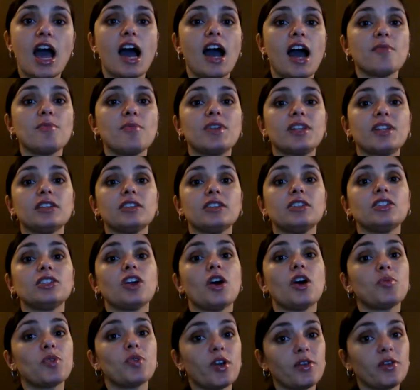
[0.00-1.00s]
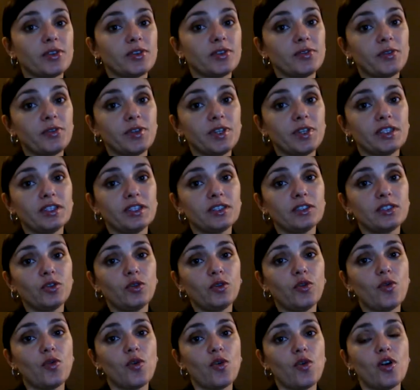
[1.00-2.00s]
I've been in the nonprofit field
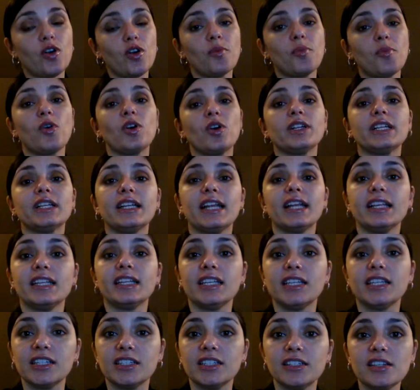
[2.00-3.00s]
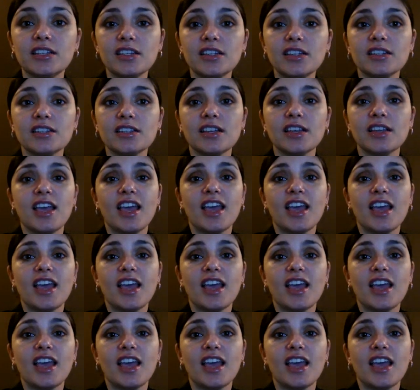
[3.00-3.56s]
for more than 8 years,